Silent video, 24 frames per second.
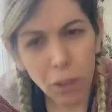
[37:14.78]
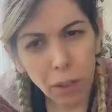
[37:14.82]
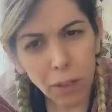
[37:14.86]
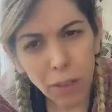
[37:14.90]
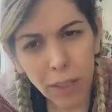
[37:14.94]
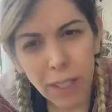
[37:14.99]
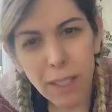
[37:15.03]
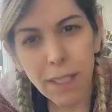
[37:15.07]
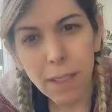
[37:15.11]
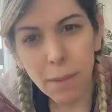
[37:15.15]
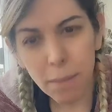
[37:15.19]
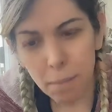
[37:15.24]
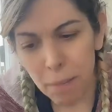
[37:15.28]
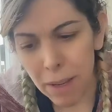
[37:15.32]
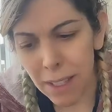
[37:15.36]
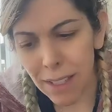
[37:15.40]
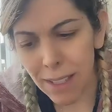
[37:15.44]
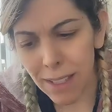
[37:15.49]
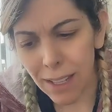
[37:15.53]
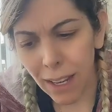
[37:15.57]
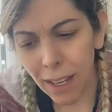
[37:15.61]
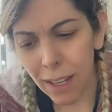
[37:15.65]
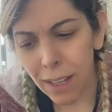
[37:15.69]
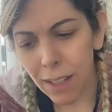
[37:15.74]
Your
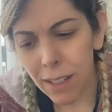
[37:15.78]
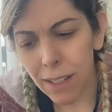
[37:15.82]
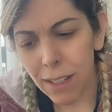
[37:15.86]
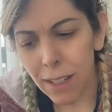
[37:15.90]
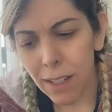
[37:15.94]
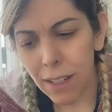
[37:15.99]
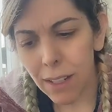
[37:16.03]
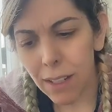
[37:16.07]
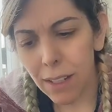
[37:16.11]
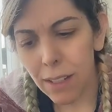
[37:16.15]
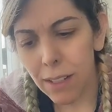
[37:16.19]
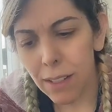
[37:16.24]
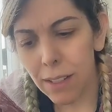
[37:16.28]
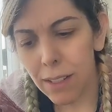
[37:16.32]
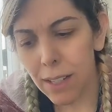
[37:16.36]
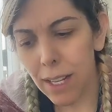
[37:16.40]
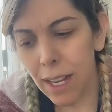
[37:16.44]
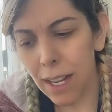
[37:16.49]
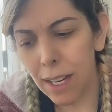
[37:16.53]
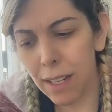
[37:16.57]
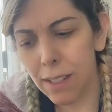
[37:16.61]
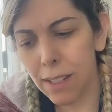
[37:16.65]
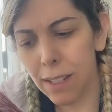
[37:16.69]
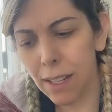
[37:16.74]
girlfriend's missing,
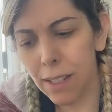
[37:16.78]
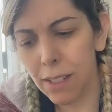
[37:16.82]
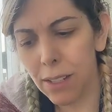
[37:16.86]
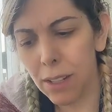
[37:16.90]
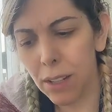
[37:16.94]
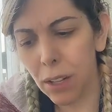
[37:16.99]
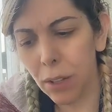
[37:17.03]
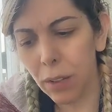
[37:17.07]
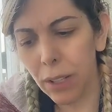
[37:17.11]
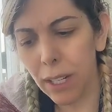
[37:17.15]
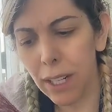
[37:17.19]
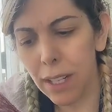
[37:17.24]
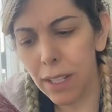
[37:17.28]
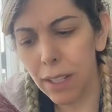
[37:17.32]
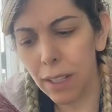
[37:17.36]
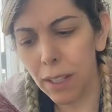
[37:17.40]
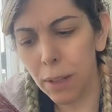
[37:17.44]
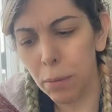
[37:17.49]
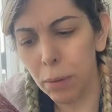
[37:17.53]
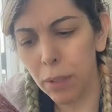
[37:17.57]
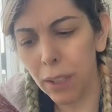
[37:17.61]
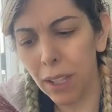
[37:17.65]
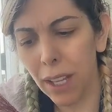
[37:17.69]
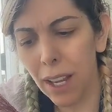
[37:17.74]
Sienna said
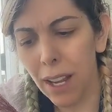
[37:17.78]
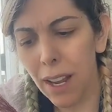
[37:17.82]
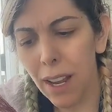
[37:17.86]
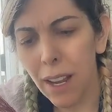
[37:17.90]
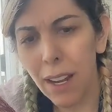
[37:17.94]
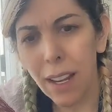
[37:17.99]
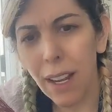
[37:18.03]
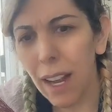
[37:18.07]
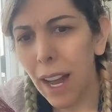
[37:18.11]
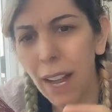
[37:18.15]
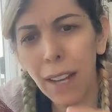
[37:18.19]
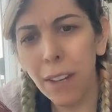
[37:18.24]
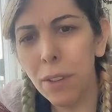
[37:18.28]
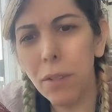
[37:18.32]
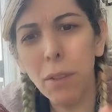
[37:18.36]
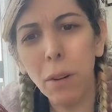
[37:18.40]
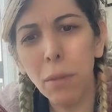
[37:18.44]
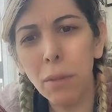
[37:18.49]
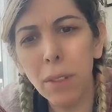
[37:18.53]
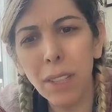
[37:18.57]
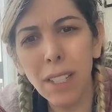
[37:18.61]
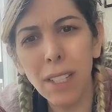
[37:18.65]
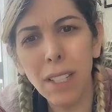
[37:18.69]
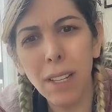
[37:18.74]
slowly and deliberately,
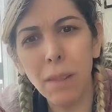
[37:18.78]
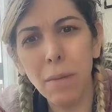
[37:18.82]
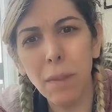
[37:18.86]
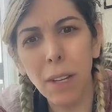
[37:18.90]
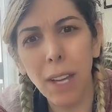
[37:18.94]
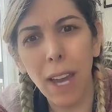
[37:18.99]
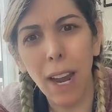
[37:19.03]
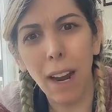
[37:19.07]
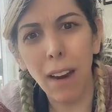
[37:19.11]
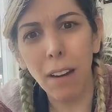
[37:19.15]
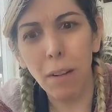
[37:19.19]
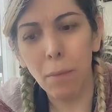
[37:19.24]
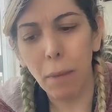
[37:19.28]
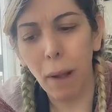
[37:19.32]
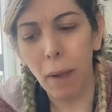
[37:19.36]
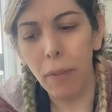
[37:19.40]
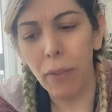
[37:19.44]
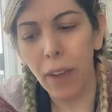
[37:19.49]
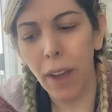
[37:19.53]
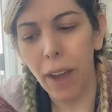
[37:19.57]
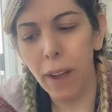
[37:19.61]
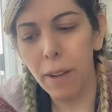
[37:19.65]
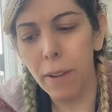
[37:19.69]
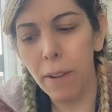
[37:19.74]
and you don't really seem to
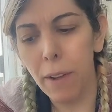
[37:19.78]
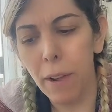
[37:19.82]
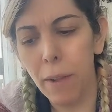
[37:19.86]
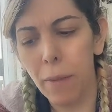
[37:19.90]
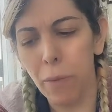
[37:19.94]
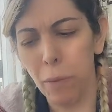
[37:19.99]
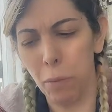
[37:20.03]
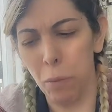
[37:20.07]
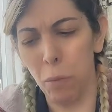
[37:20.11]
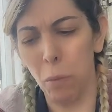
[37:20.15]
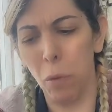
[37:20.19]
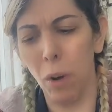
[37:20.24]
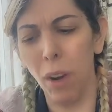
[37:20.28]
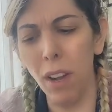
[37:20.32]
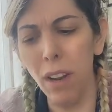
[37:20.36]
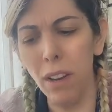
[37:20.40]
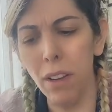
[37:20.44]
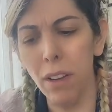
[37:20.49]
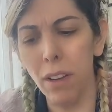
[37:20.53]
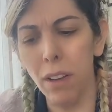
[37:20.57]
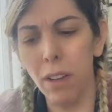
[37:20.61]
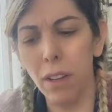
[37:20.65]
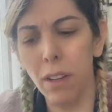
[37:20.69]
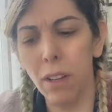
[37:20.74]
care about that.
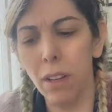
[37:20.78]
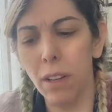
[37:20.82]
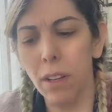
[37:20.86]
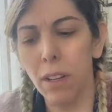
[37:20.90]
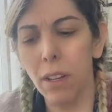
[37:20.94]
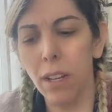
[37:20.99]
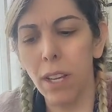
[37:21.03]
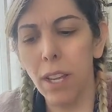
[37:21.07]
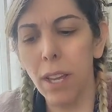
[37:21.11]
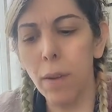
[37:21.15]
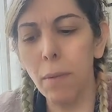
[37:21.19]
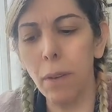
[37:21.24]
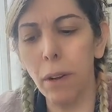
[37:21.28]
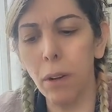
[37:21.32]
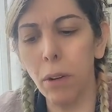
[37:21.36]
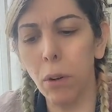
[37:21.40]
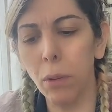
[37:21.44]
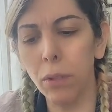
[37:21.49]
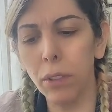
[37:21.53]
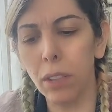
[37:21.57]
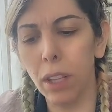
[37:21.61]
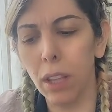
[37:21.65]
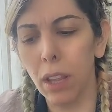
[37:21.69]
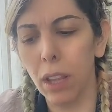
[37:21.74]
What?
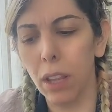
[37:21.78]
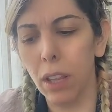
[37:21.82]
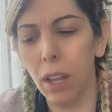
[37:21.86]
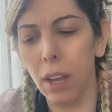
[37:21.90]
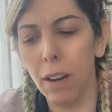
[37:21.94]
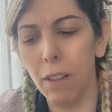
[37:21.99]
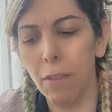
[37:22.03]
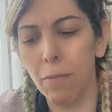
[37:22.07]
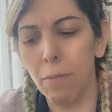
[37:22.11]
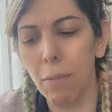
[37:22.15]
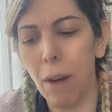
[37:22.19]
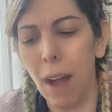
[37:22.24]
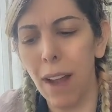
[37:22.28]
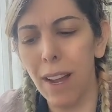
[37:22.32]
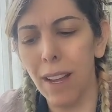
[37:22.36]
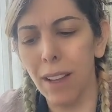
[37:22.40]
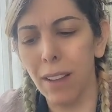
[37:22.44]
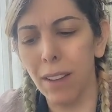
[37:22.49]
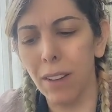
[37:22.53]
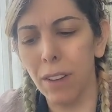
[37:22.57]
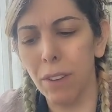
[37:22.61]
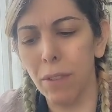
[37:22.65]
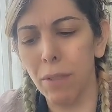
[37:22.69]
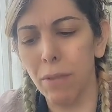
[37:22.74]
He went cold at the thought of
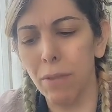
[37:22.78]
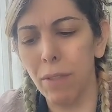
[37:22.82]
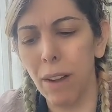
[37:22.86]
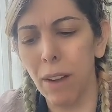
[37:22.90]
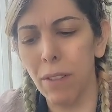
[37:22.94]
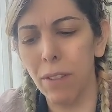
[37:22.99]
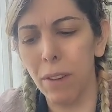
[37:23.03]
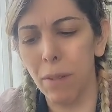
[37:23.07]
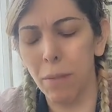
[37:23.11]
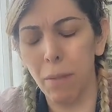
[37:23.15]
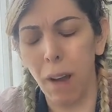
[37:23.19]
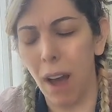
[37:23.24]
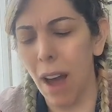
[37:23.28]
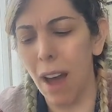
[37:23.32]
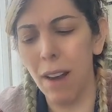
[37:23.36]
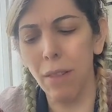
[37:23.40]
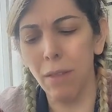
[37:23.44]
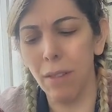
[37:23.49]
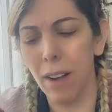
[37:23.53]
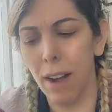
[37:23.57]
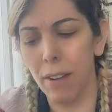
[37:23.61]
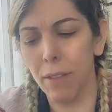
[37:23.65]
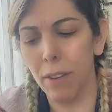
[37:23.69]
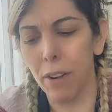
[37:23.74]
Maya could have found him.
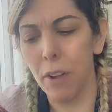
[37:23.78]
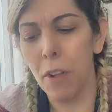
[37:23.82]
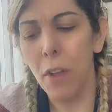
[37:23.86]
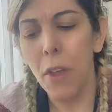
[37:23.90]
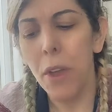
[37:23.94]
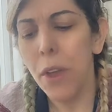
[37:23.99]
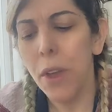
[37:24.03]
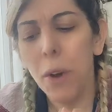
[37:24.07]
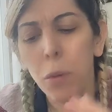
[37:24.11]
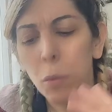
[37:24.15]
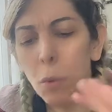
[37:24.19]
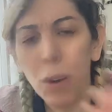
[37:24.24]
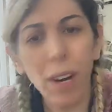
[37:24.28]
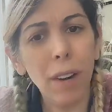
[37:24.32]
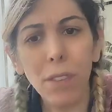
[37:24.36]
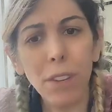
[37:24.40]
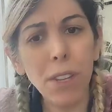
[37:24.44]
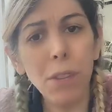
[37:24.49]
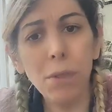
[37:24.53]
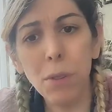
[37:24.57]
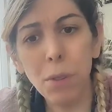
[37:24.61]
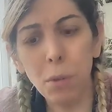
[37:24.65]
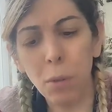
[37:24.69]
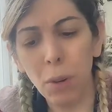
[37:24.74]
I don't have a.
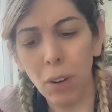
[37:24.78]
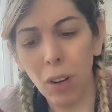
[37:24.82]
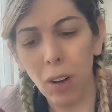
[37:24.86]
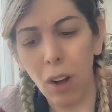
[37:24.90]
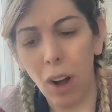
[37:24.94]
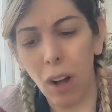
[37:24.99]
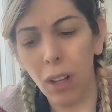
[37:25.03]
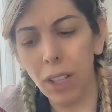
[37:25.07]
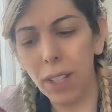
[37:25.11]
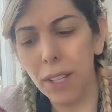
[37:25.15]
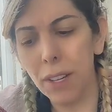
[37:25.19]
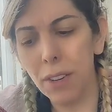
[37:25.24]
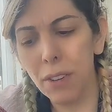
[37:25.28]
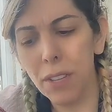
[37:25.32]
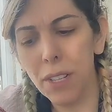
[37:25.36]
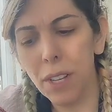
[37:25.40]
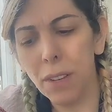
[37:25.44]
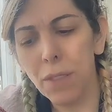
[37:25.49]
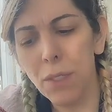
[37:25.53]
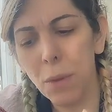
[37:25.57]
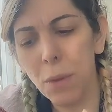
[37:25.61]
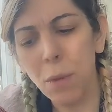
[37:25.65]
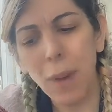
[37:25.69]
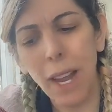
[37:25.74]
Whatever you two are
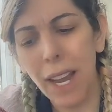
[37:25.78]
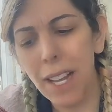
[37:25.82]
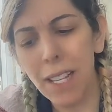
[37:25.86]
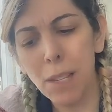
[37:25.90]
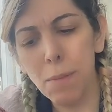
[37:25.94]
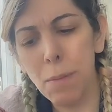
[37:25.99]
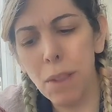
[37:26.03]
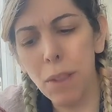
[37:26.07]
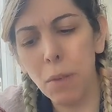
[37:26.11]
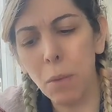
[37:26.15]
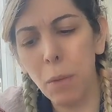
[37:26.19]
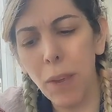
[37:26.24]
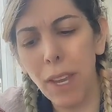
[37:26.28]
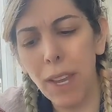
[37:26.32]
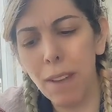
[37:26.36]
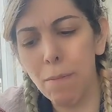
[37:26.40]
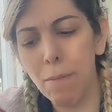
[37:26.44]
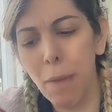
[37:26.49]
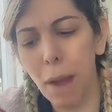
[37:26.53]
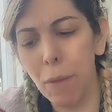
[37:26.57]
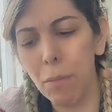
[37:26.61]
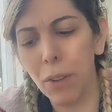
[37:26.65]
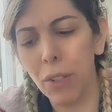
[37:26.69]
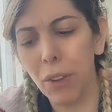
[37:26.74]
calling yourselves, you can't spend the
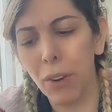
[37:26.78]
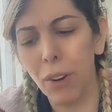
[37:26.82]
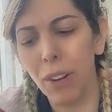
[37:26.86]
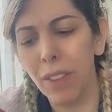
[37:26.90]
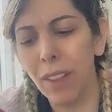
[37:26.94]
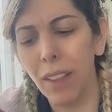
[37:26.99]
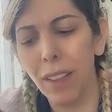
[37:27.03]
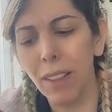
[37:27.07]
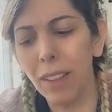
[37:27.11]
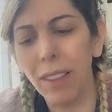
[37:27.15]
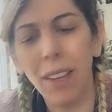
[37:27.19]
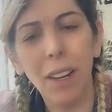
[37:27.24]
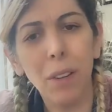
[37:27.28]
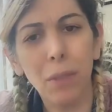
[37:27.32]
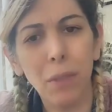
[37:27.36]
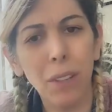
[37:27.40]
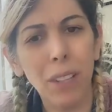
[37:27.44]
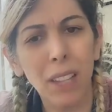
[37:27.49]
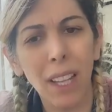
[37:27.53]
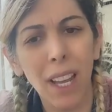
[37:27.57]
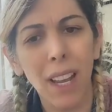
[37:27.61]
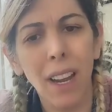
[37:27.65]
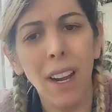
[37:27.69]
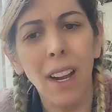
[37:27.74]
week in bed with her and then
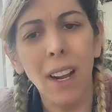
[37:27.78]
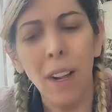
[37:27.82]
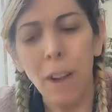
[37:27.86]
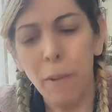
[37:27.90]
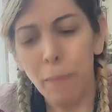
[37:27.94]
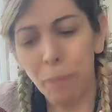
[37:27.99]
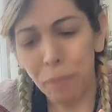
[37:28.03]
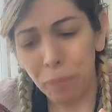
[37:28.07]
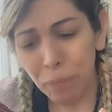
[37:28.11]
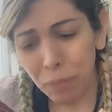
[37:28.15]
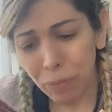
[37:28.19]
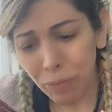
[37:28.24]
literally.